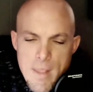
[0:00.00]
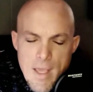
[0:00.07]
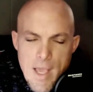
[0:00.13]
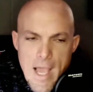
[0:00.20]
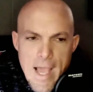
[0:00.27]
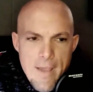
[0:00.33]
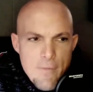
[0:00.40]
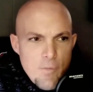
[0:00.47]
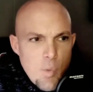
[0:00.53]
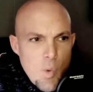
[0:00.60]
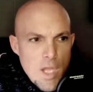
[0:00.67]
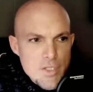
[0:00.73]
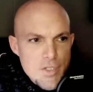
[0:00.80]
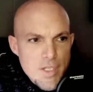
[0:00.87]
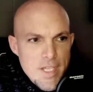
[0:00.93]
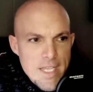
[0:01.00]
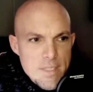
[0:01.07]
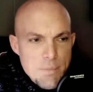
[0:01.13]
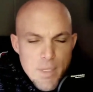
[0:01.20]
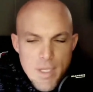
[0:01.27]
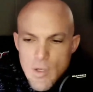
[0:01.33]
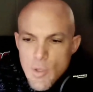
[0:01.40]
I've watched you guys
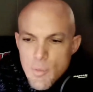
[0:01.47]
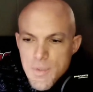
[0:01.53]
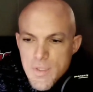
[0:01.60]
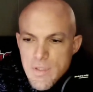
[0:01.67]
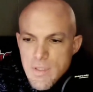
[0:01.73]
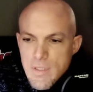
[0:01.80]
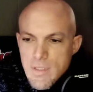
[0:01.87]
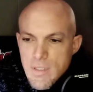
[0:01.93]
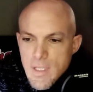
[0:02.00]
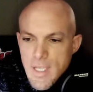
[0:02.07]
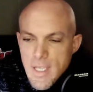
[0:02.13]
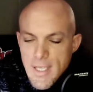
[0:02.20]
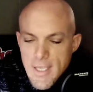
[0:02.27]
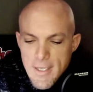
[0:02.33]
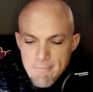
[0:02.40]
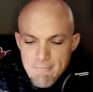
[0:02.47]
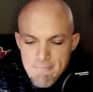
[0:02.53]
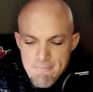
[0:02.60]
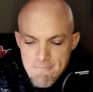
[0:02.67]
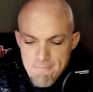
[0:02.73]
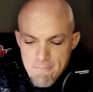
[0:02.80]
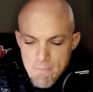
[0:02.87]
play hoops,
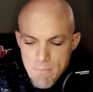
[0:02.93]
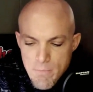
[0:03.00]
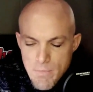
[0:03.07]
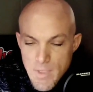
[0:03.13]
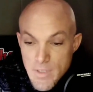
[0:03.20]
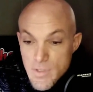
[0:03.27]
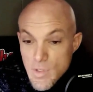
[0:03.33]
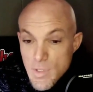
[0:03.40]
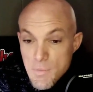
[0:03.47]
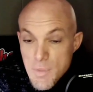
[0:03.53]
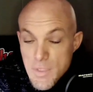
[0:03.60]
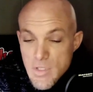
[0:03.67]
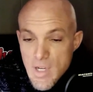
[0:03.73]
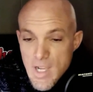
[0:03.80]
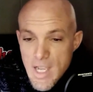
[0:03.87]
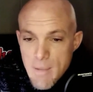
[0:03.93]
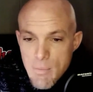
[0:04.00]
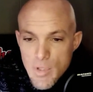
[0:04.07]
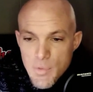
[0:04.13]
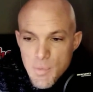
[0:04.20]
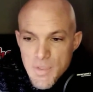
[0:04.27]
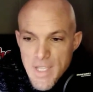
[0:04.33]
and so did Mr. Hyam
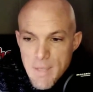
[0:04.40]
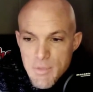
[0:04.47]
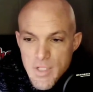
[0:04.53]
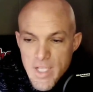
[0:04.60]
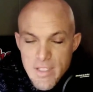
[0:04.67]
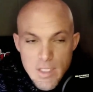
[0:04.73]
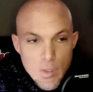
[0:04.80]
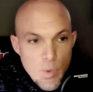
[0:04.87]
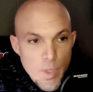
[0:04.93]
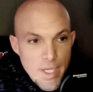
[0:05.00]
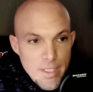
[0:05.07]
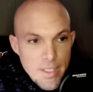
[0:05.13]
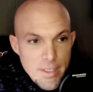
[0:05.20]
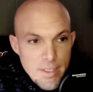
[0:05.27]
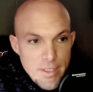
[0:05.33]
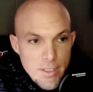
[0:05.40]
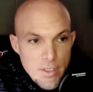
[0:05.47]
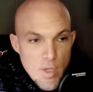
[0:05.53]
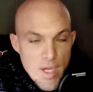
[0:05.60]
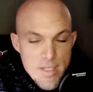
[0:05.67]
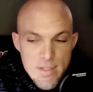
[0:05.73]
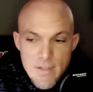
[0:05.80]
multiple times. You guys are quick,
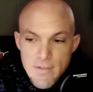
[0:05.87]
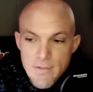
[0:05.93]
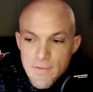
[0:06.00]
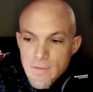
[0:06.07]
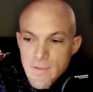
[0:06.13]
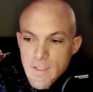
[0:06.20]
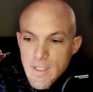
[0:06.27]
aggressive.